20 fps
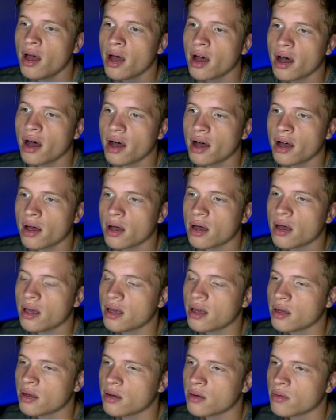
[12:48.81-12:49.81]

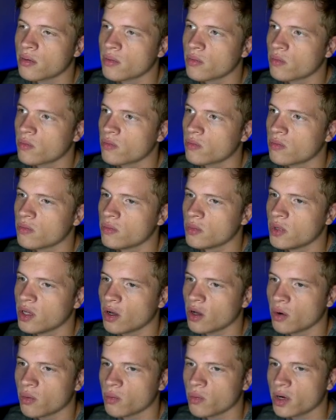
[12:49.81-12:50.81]
and you
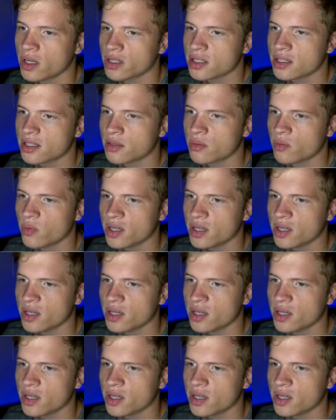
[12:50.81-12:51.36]
know what's